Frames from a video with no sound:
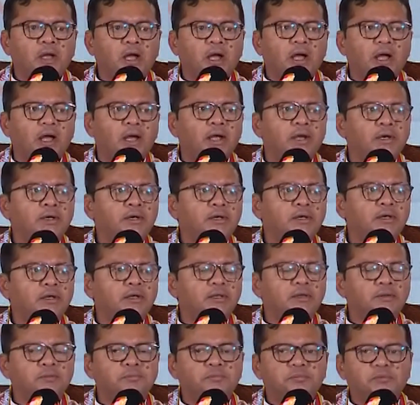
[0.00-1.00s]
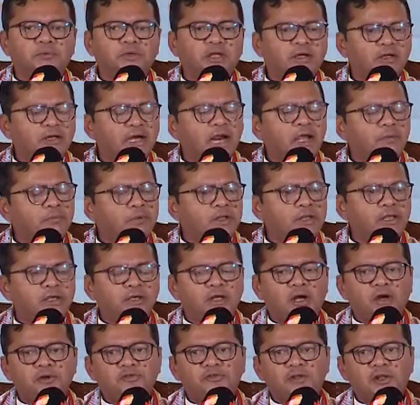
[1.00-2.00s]
And the tribal, he
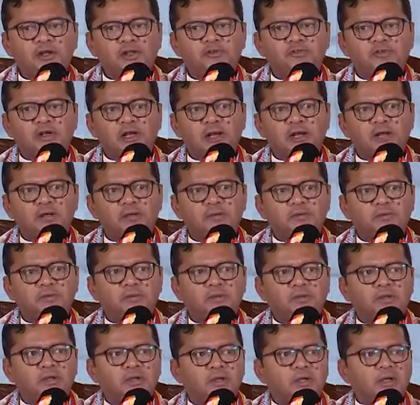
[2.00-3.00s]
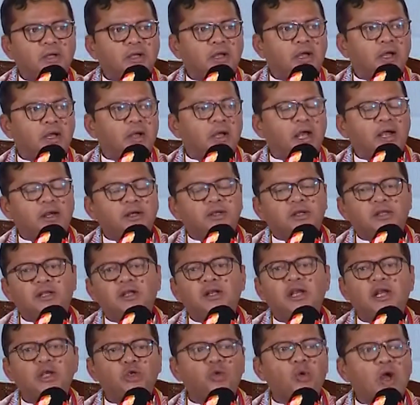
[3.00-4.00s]
can't sell his land, and he
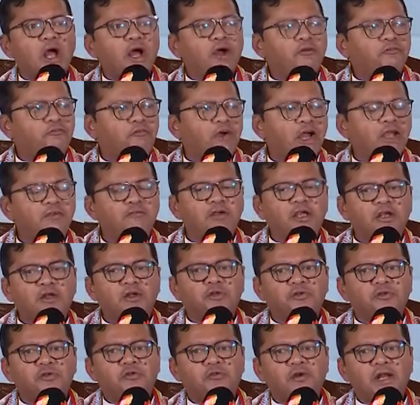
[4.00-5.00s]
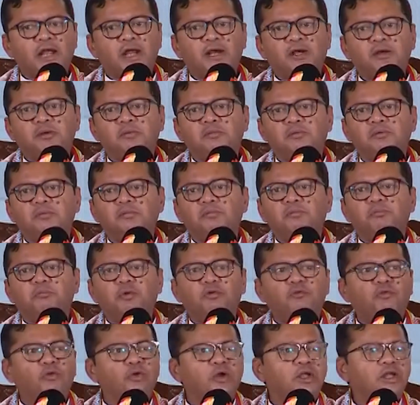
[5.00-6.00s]
need to have 5 acres of land
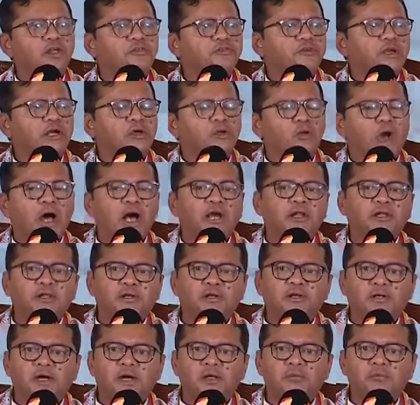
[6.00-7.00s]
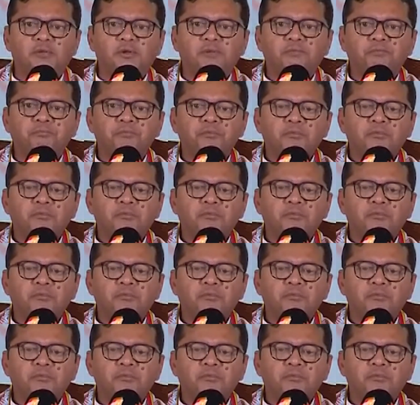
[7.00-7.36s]
before he can sell to another tribal.